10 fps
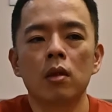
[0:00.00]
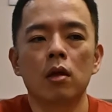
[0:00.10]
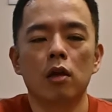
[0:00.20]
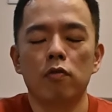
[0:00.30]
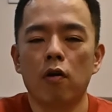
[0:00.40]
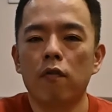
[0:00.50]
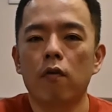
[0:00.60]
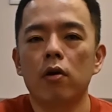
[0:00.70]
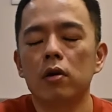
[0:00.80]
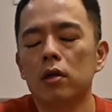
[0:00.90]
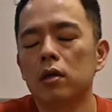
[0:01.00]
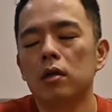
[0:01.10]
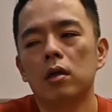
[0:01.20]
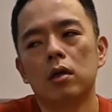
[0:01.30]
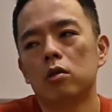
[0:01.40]
If you're a foreigner,
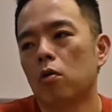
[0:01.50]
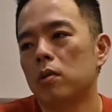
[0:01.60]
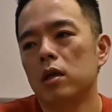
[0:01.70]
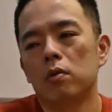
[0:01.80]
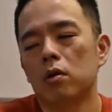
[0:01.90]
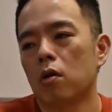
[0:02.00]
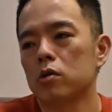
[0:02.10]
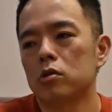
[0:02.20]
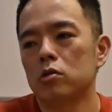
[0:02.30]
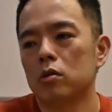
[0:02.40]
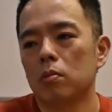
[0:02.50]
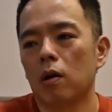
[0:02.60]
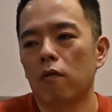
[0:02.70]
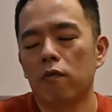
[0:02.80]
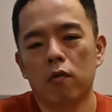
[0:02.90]
normally it will cost you
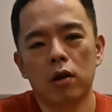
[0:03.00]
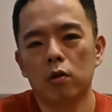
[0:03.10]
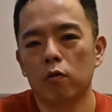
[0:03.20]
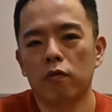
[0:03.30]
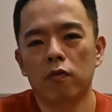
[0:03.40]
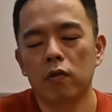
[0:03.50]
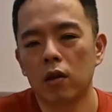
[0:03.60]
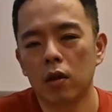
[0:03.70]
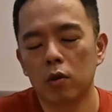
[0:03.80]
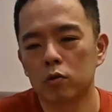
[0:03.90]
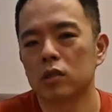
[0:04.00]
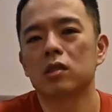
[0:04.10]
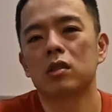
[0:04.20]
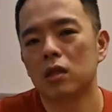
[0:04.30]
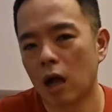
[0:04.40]
about 40 to 50 to
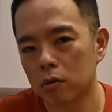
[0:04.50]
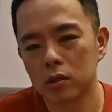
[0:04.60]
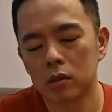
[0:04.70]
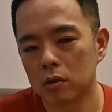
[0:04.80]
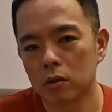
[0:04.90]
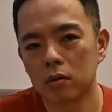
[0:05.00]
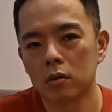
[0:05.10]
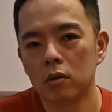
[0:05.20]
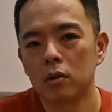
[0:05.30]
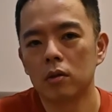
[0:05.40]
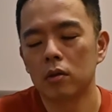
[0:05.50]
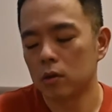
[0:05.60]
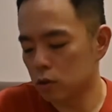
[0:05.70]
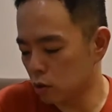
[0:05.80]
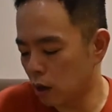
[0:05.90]
60,000, you know.
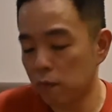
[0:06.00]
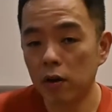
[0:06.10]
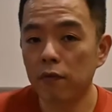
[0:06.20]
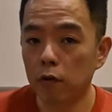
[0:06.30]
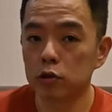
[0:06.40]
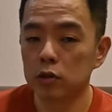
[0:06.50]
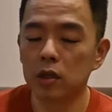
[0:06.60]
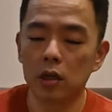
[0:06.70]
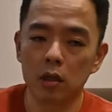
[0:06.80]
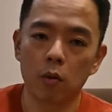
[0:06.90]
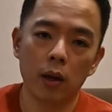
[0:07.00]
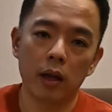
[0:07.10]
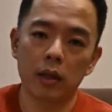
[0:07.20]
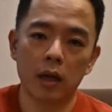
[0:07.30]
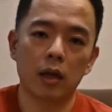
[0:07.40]
So I'm very fortunate in a way
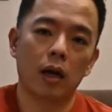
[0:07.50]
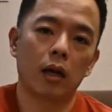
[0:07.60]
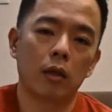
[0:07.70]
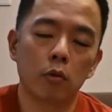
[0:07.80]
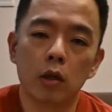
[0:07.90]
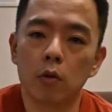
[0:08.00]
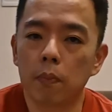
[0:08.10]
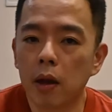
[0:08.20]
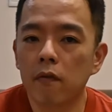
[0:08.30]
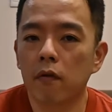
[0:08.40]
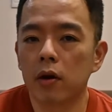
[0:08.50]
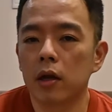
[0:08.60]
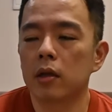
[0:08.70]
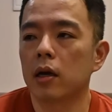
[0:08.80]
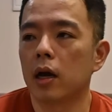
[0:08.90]
that I no need to pay for
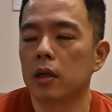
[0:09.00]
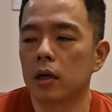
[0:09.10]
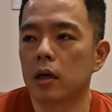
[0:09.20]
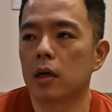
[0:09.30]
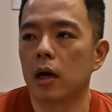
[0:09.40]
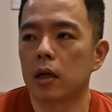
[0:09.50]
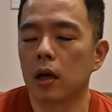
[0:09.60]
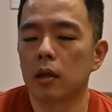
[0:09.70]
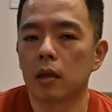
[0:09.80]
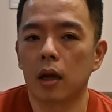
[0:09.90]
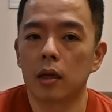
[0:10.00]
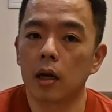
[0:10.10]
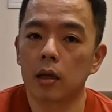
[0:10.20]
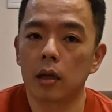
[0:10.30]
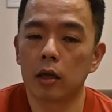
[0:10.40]
it, and I
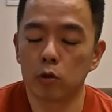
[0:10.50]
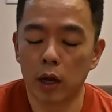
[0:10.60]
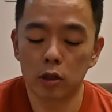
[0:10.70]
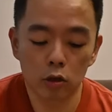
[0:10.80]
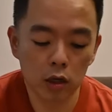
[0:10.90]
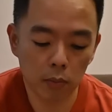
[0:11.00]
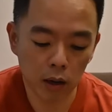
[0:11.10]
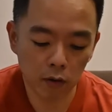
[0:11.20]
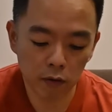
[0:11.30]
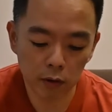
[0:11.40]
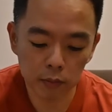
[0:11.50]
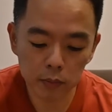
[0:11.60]
get to enjoy the benefit.